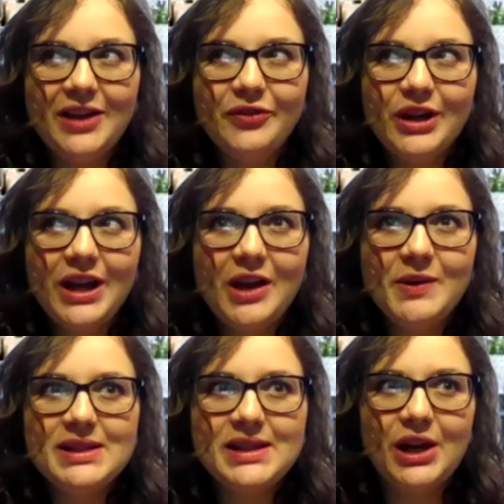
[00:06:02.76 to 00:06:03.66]
every day I
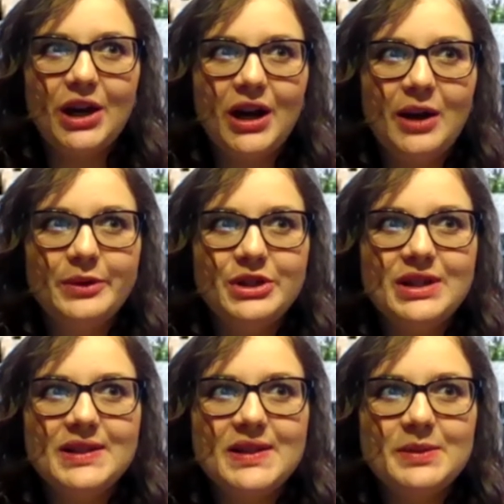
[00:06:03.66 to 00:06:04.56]
was there, I was
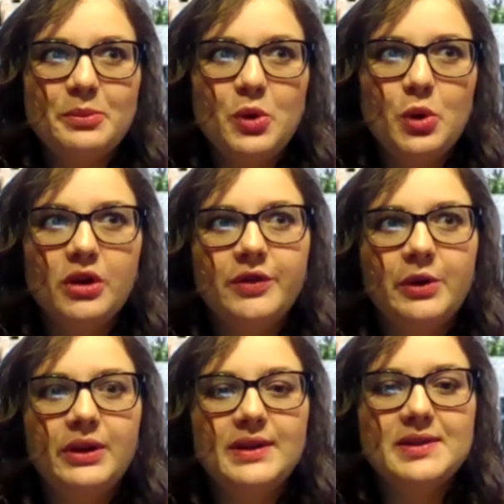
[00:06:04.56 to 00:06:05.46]
just more
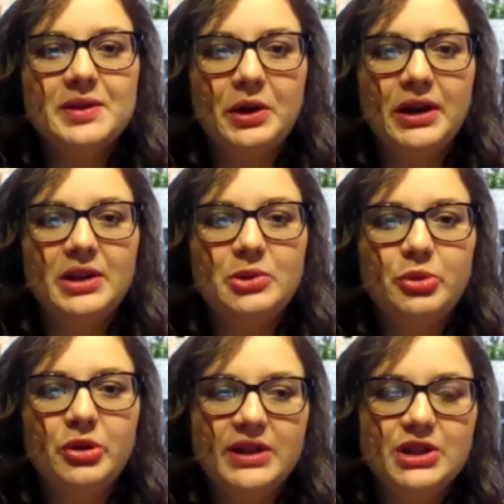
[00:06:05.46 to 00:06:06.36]
focused on
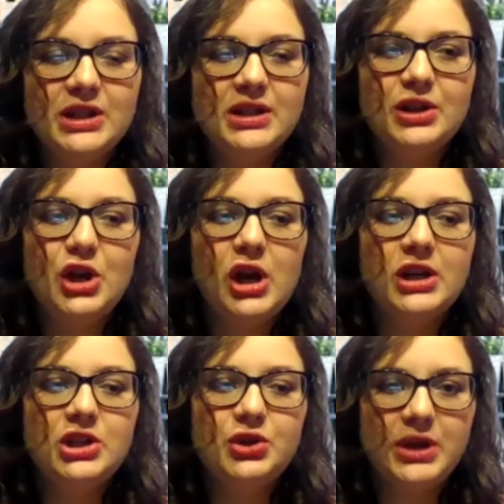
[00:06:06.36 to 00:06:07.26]
prevention,
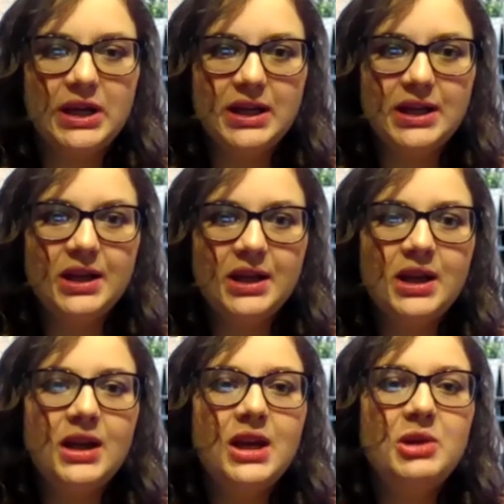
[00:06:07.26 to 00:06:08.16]
not treating,
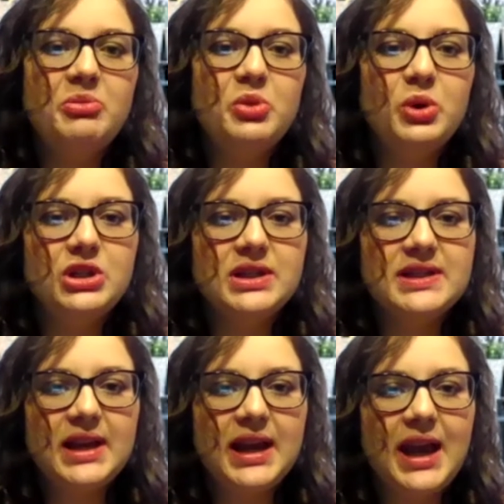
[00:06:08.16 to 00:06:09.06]
more
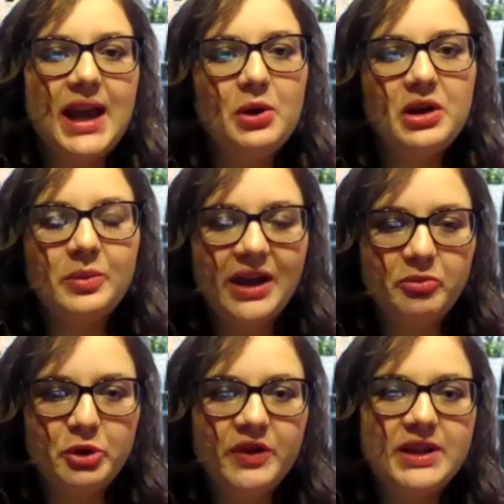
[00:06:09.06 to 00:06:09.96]
just like how could we
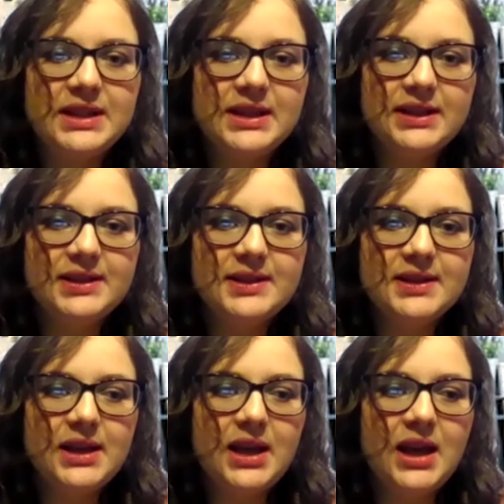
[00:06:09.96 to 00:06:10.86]
have prevented this?
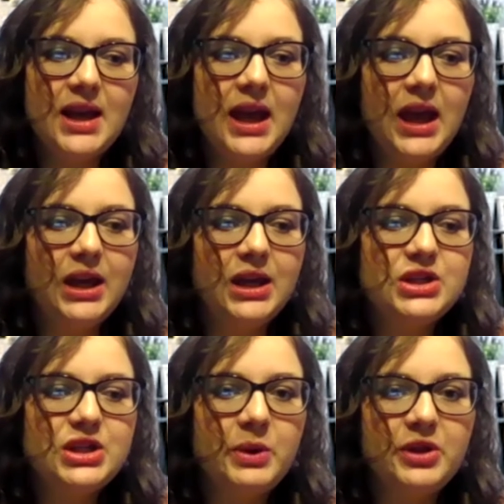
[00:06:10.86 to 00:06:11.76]

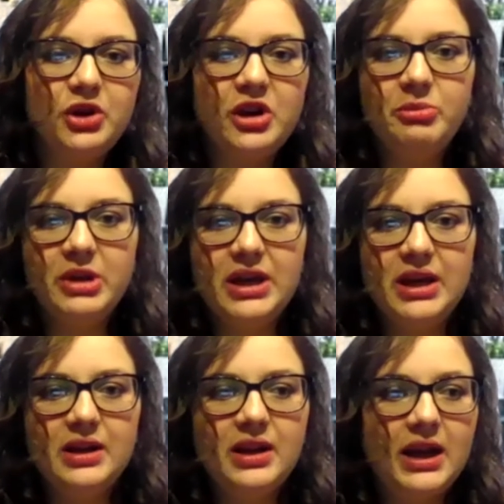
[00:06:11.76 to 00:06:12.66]
And, whether it
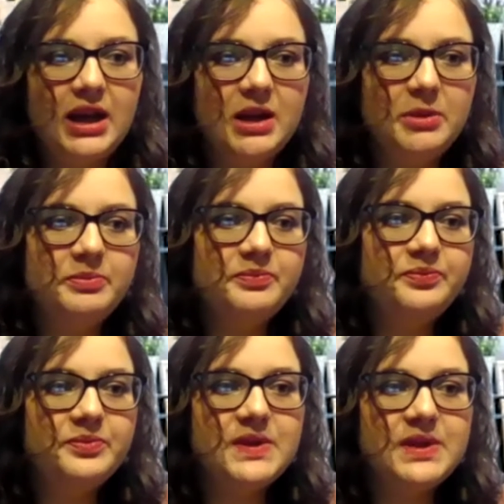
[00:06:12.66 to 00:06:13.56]
been
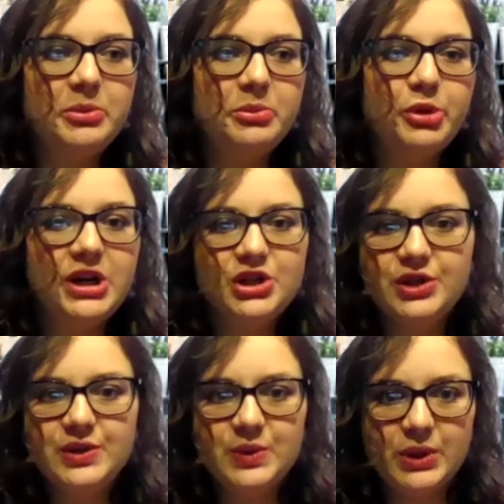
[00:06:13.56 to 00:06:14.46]
some
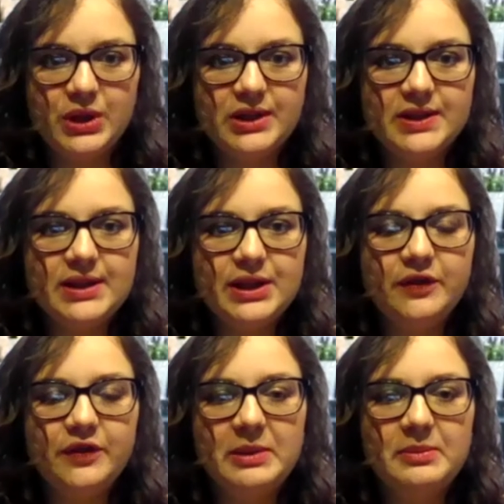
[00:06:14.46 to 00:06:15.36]
pressure sores,
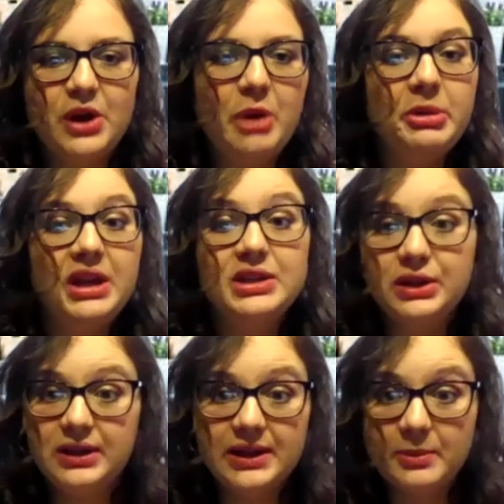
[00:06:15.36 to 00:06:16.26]
from not being
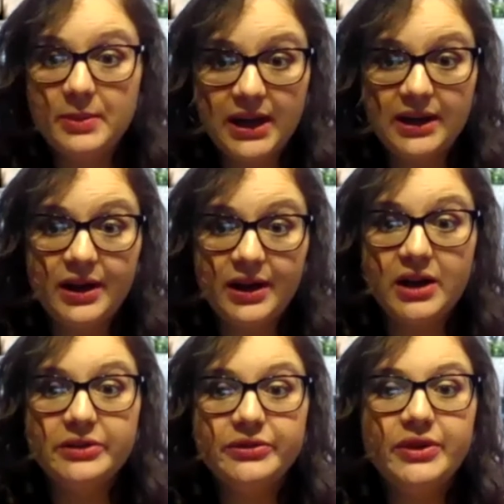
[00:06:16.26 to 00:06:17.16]
turned in a bed
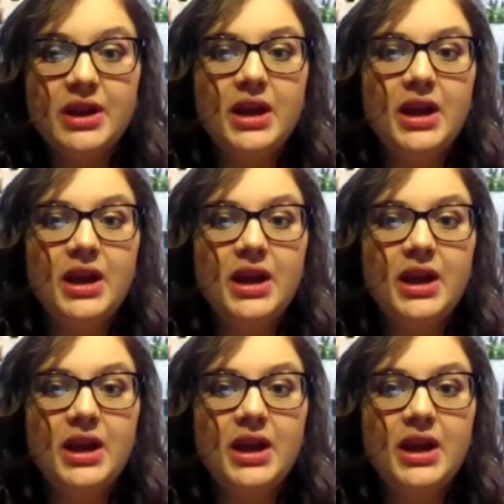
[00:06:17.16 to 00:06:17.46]
enough,